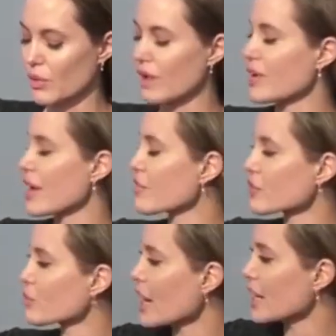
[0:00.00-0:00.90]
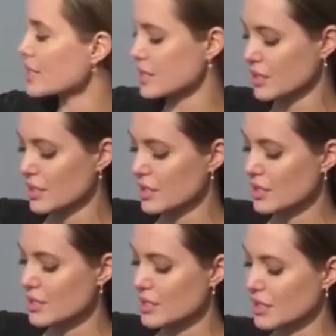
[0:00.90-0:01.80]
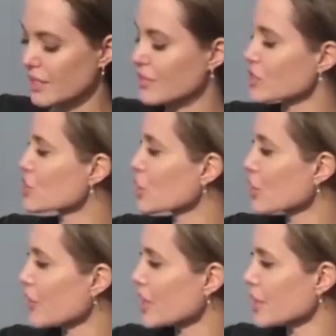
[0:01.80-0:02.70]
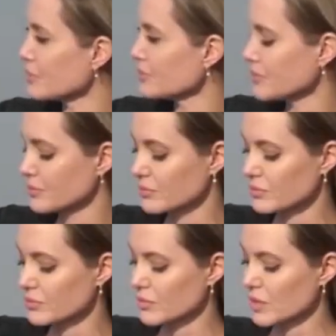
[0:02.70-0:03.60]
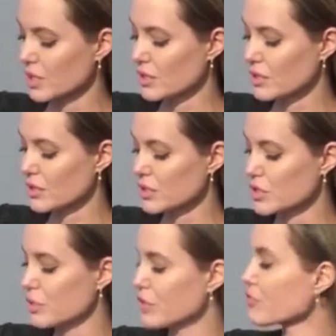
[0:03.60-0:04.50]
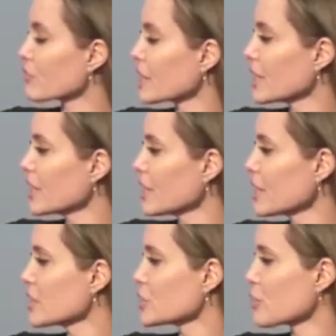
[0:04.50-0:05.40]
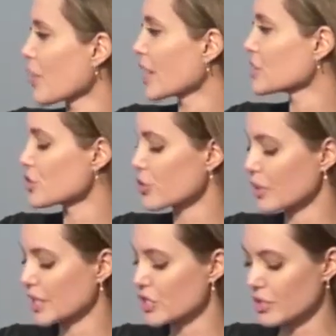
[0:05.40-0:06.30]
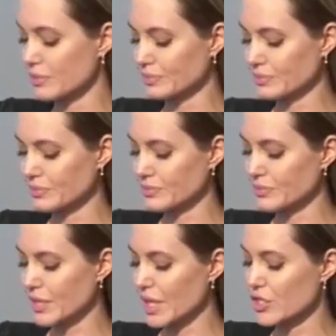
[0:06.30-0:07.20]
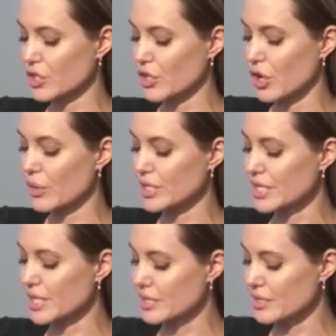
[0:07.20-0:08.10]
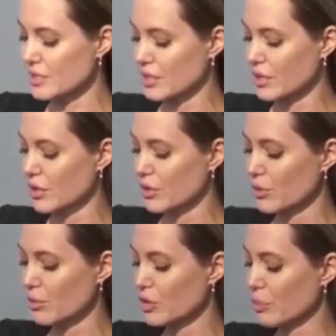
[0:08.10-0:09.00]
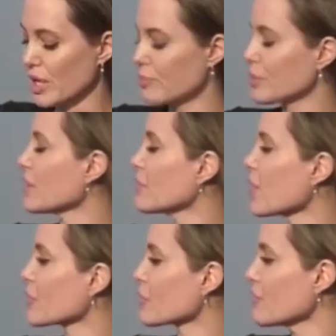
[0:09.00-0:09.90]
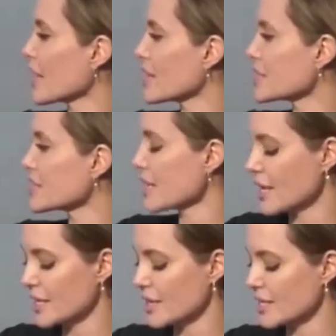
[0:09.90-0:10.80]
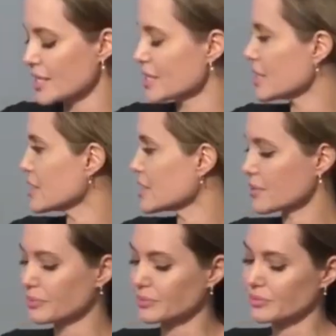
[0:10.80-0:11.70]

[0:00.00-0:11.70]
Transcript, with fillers: You have every right to live in security, to be free, to practice your religion, and to coexist with people of other faiths and ethnicities.